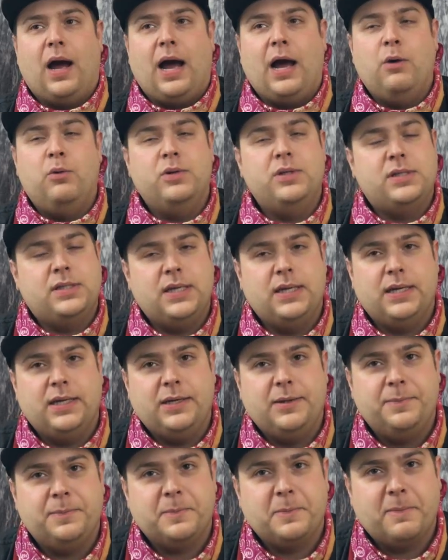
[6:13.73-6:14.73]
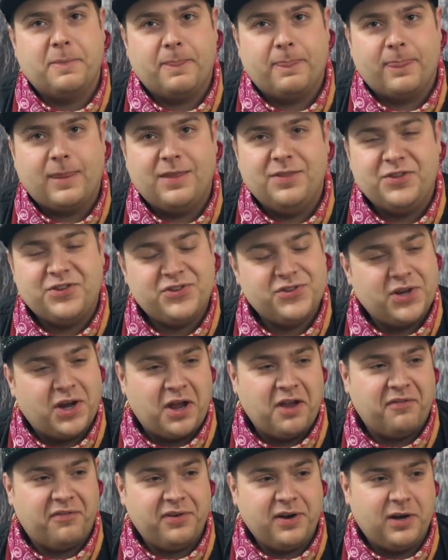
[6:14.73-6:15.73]
I would say, this is a
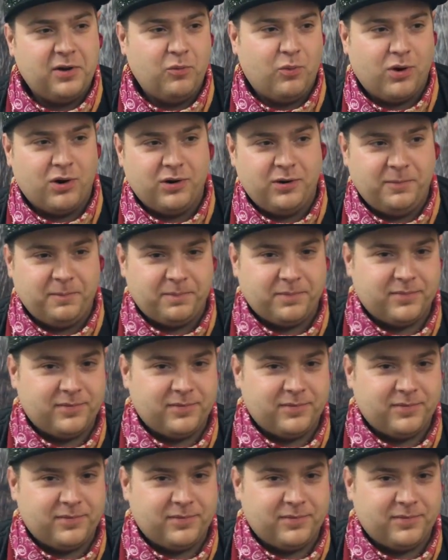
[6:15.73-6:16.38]
hyphenated word.